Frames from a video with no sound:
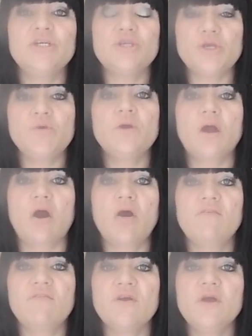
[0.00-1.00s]
new
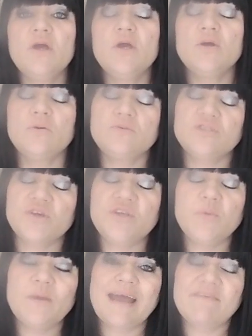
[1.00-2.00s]
cough. Also you
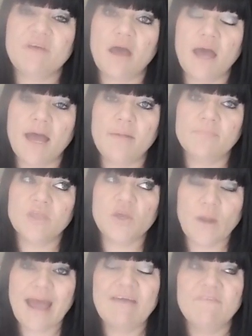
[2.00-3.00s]
will have you'll
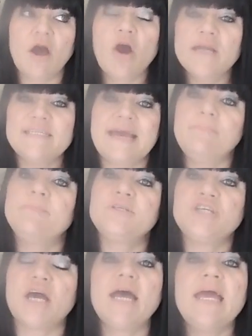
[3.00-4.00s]
have a high
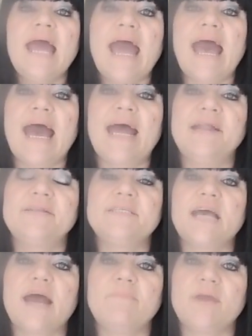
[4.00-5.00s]
temperature, and
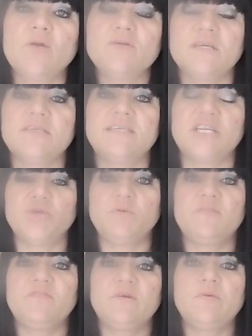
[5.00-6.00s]
they also said you would
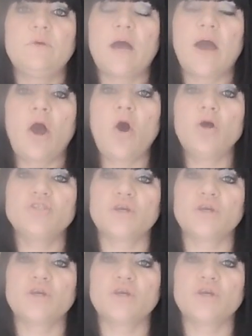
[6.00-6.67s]
feel hot